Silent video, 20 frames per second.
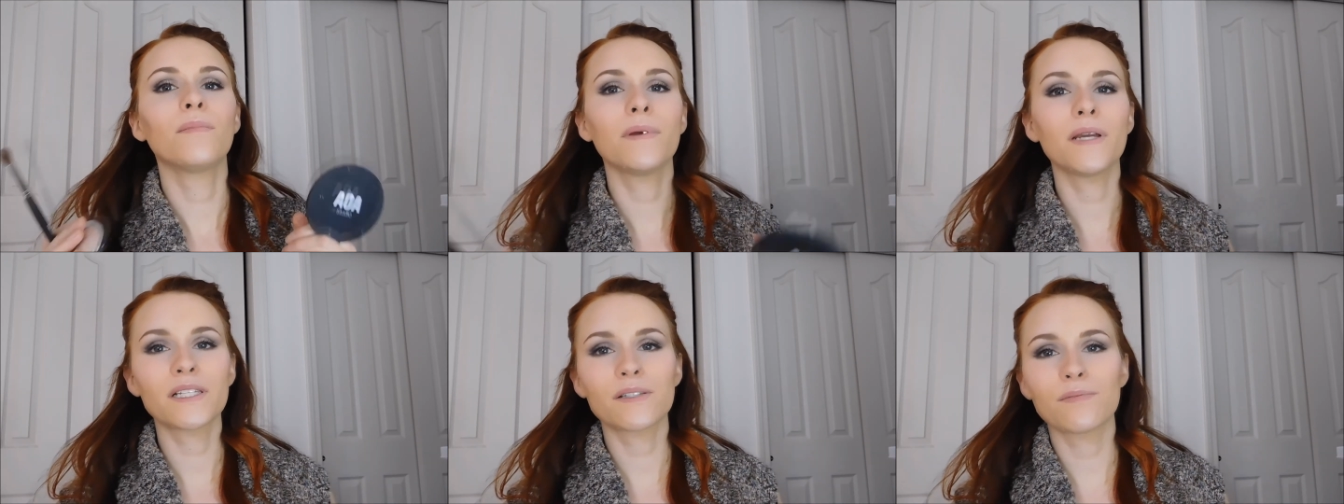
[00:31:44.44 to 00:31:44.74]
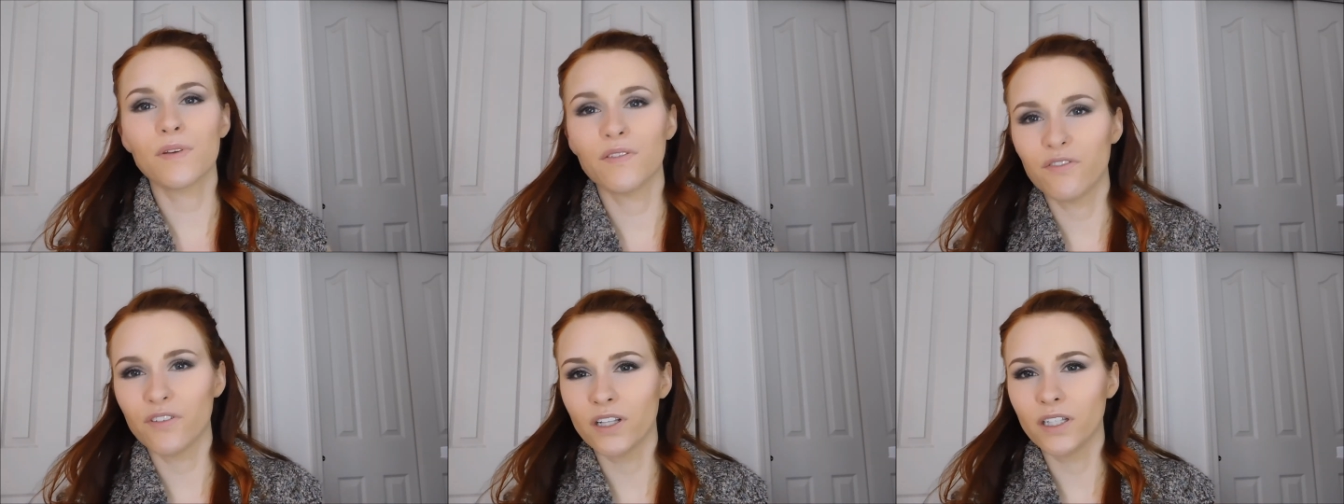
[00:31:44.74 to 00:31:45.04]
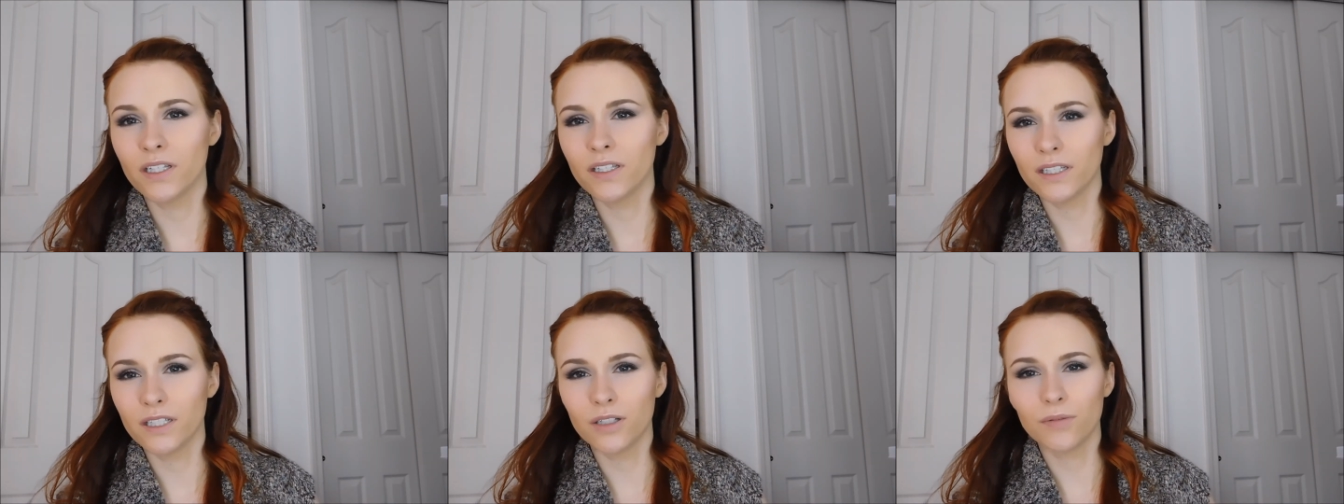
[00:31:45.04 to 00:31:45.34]
makes me
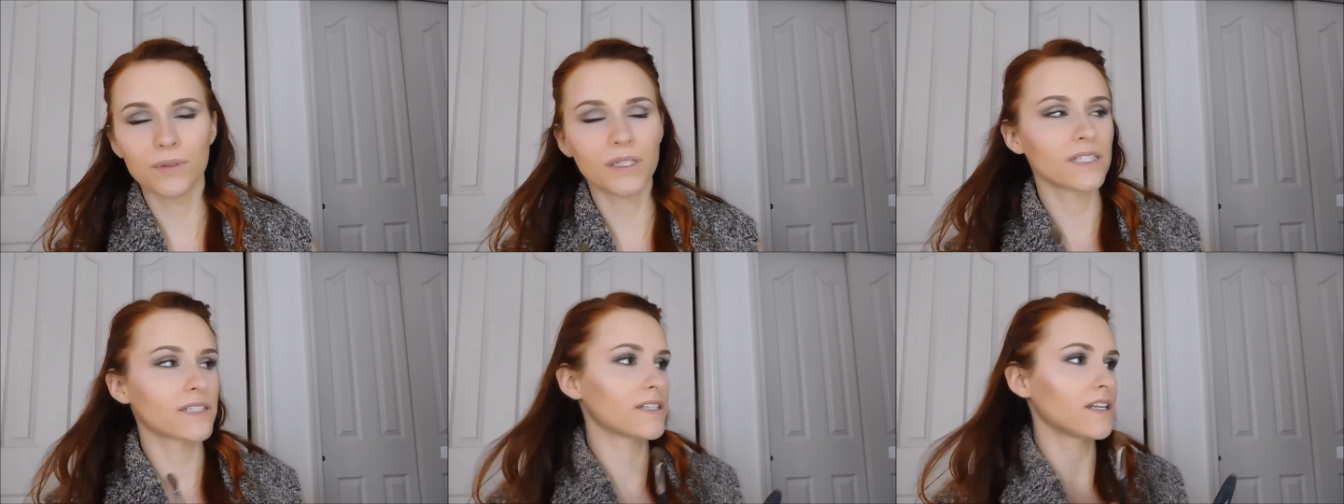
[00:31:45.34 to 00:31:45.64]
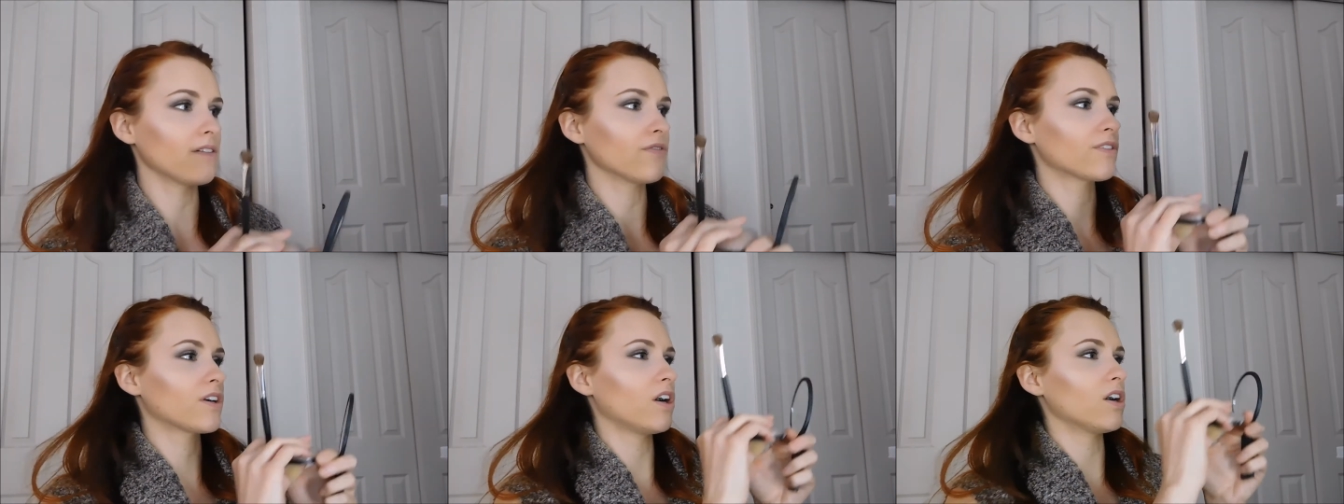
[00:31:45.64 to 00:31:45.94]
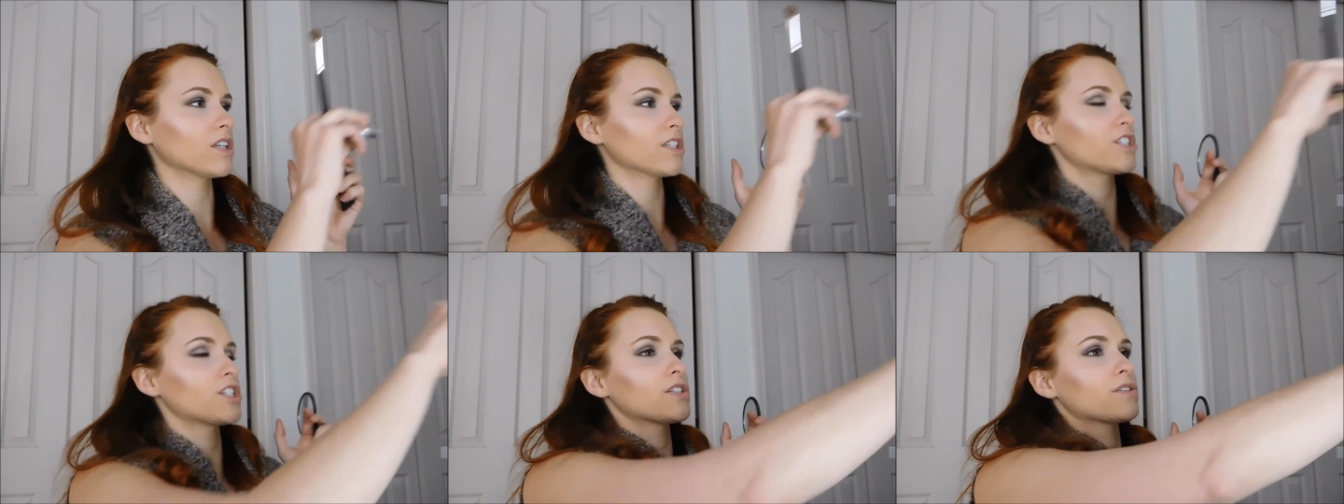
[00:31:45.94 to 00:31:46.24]
feel a little bit
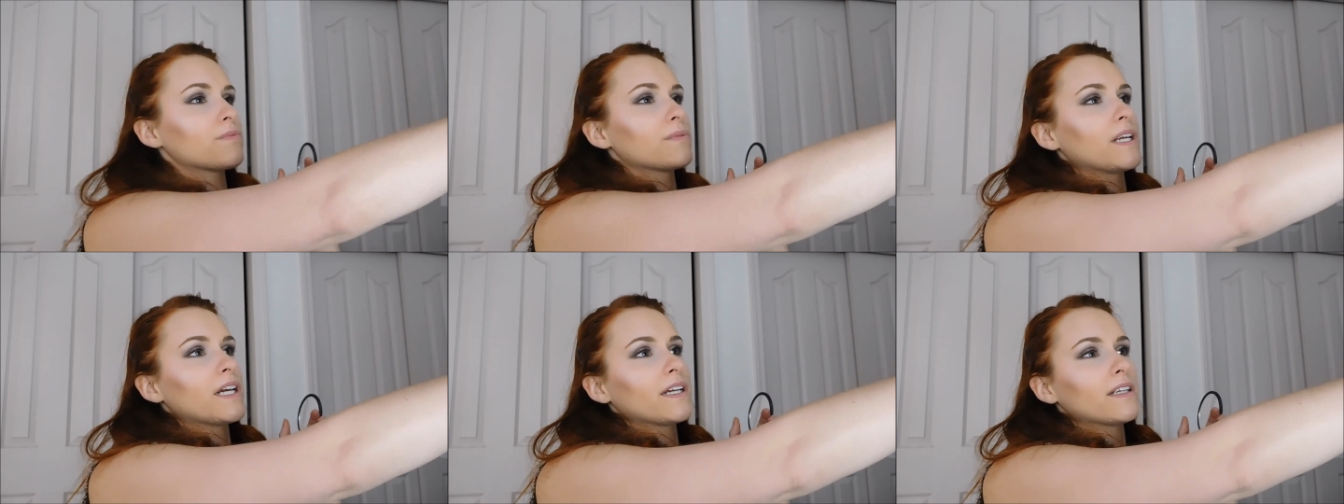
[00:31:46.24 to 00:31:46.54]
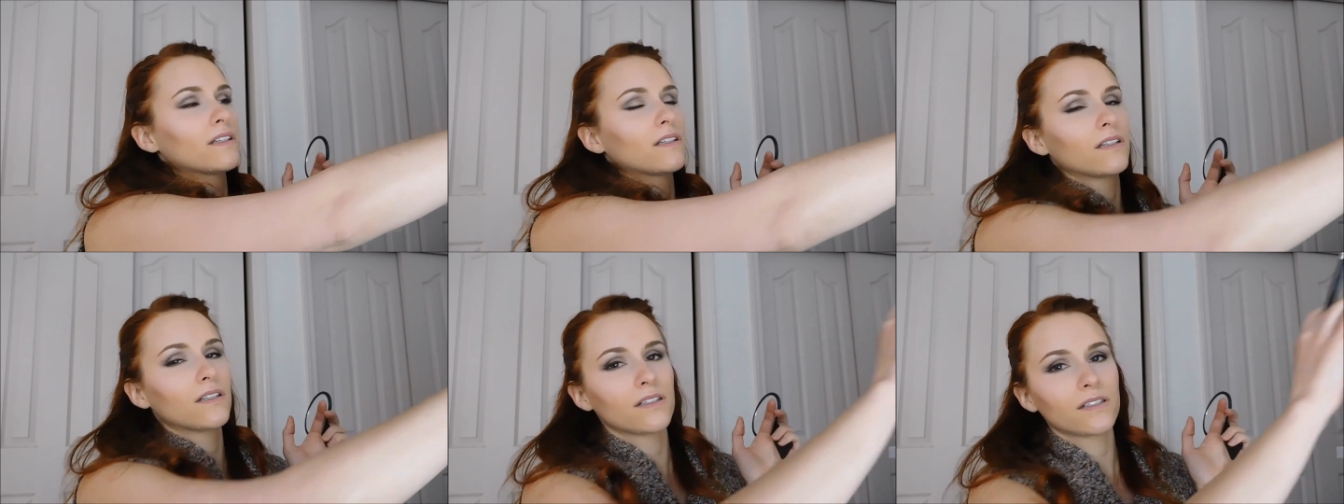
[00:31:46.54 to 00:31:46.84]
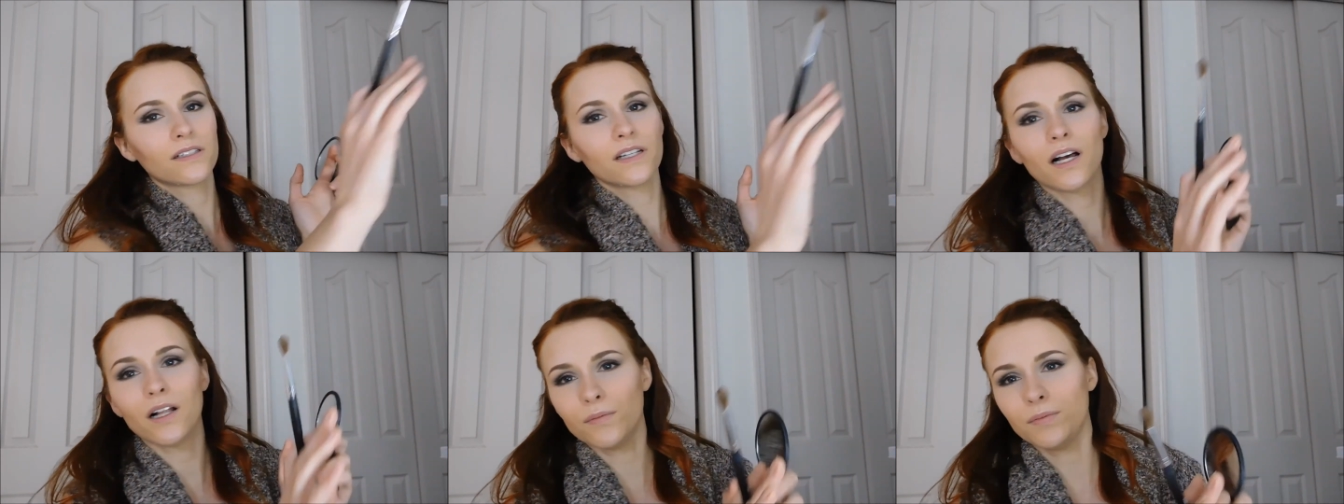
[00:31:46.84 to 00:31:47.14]
self-conscious when I
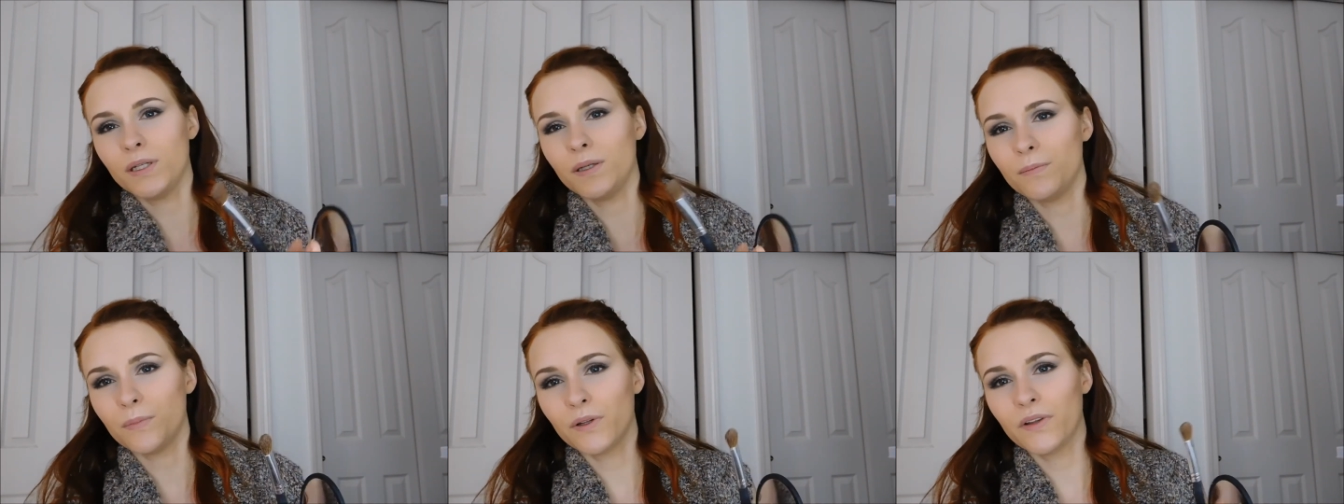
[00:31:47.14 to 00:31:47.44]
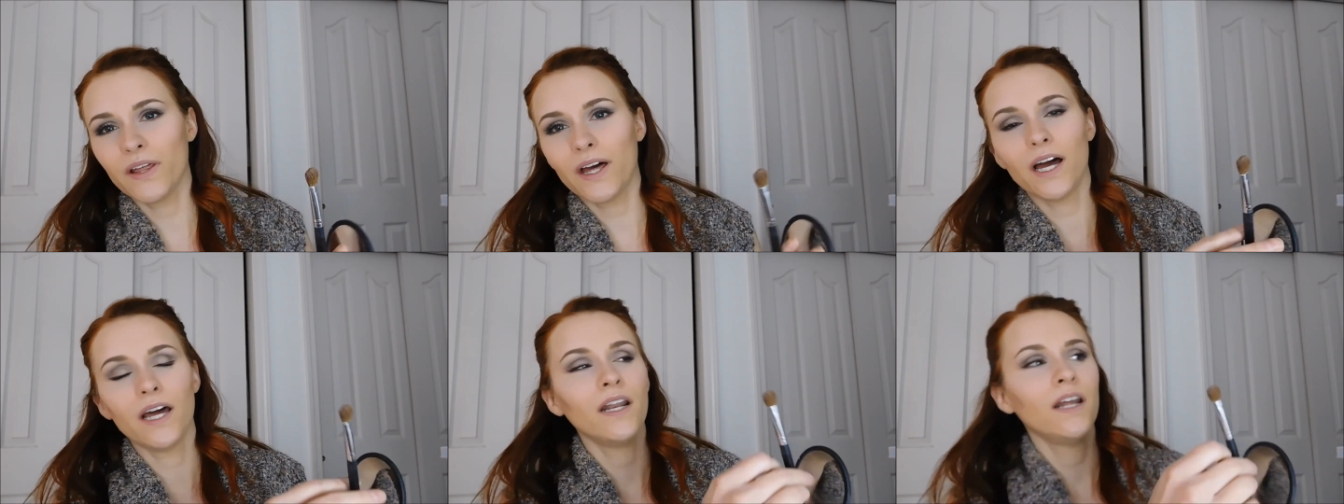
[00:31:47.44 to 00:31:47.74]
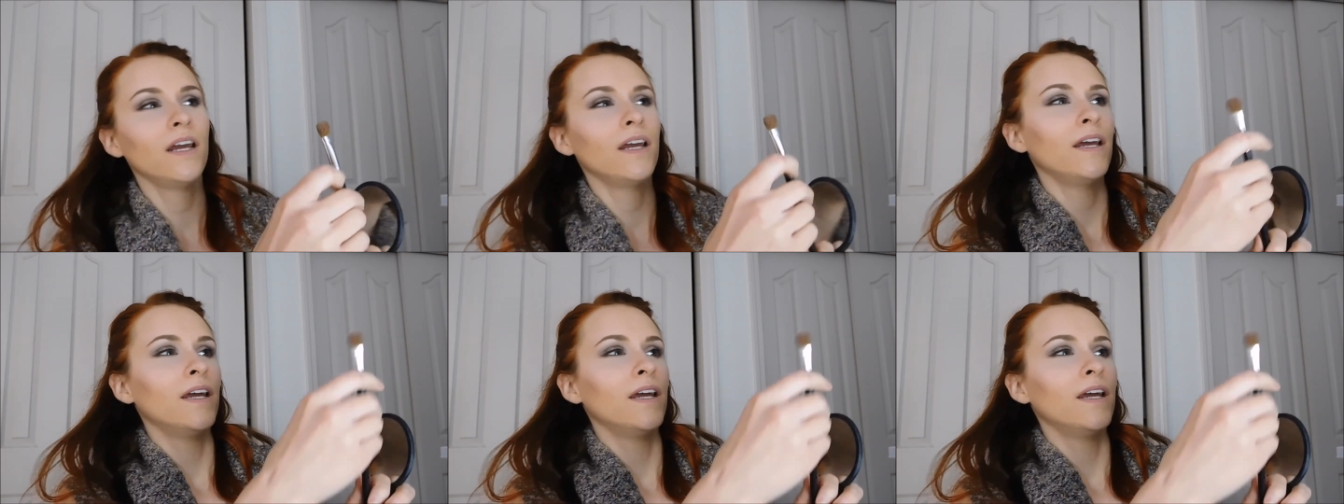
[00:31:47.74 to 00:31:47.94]
tell people that.